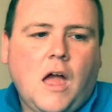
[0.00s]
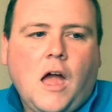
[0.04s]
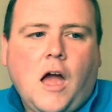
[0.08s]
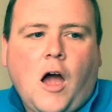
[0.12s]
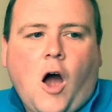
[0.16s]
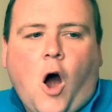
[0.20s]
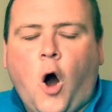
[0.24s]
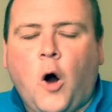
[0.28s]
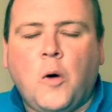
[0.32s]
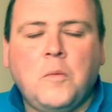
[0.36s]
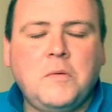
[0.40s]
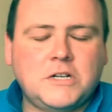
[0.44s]

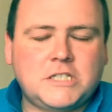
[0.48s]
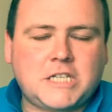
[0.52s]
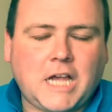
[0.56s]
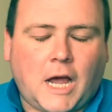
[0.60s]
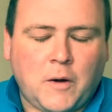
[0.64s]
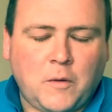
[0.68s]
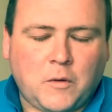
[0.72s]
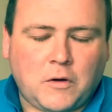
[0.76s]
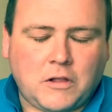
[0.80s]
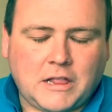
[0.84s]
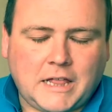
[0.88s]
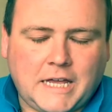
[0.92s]
Almost
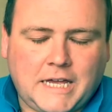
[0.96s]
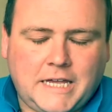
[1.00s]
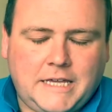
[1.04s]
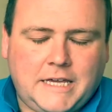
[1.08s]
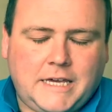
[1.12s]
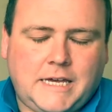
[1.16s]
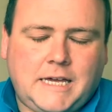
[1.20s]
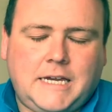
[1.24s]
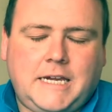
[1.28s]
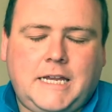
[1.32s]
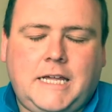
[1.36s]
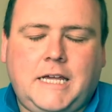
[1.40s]
hourly, you
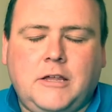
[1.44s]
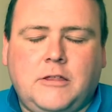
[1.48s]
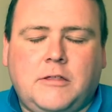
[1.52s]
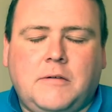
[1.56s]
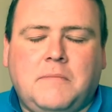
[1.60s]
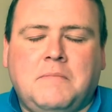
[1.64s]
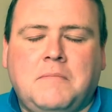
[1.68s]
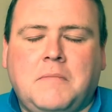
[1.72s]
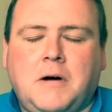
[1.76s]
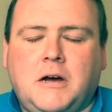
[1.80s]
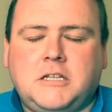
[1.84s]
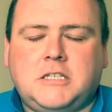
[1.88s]
can hear
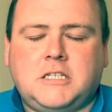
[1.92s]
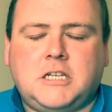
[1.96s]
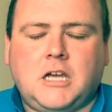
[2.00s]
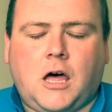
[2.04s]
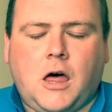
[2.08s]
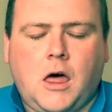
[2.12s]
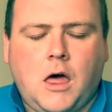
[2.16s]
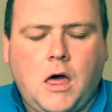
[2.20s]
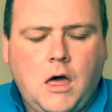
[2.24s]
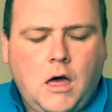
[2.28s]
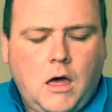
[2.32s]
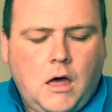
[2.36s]
them mutter,
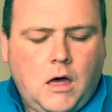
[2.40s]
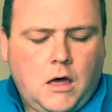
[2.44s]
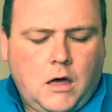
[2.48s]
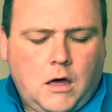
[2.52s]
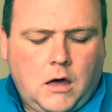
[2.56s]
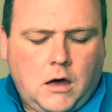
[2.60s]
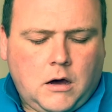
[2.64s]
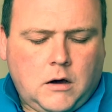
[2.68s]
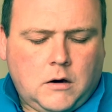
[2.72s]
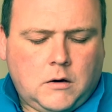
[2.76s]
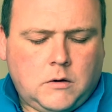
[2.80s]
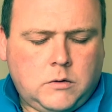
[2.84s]

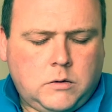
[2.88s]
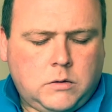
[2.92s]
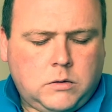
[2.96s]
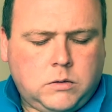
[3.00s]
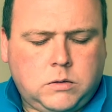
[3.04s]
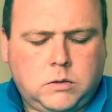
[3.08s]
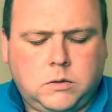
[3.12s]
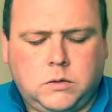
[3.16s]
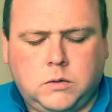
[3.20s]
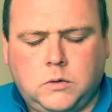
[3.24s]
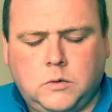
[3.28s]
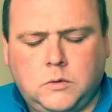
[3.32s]

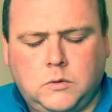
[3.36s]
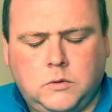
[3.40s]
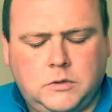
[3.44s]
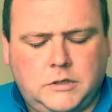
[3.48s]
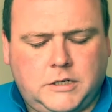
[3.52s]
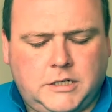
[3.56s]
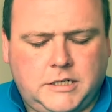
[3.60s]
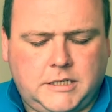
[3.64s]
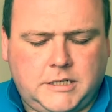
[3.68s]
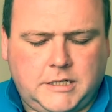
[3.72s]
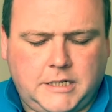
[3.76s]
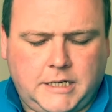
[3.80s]
oh
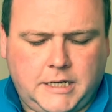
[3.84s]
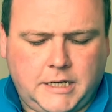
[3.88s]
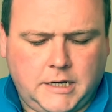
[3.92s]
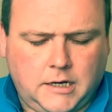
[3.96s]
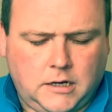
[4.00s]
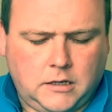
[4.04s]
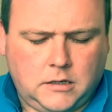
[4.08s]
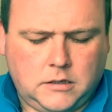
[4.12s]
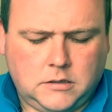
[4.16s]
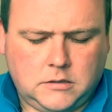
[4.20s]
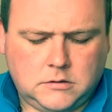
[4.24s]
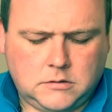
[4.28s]
dear,
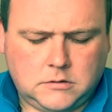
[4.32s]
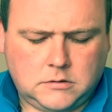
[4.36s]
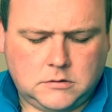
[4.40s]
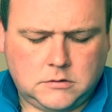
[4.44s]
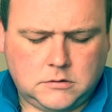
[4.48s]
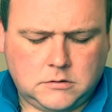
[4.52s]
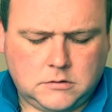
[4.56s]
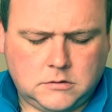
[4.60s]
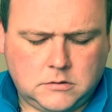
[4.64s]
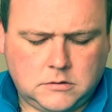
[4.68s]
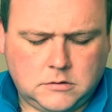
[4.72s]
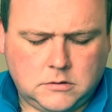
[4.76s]

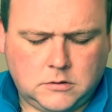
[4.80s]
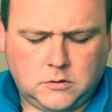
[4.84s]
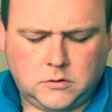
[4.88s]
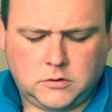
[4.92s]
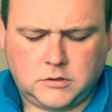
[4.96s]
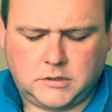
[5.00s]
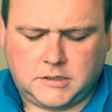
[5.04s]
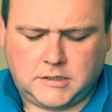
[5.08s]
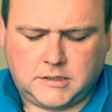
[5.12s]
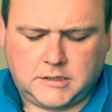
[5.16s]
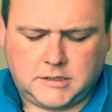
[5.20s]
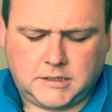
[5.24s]

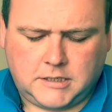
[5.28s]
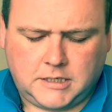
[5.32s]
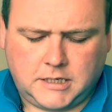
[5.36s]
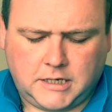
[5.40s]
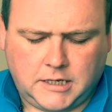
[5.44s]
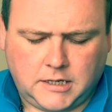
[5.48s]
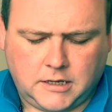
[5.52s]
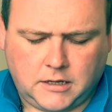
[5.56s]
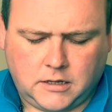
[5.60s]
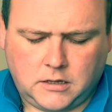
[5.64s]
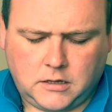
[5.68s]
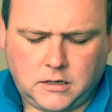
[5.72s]
oh
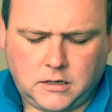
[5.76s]
dear.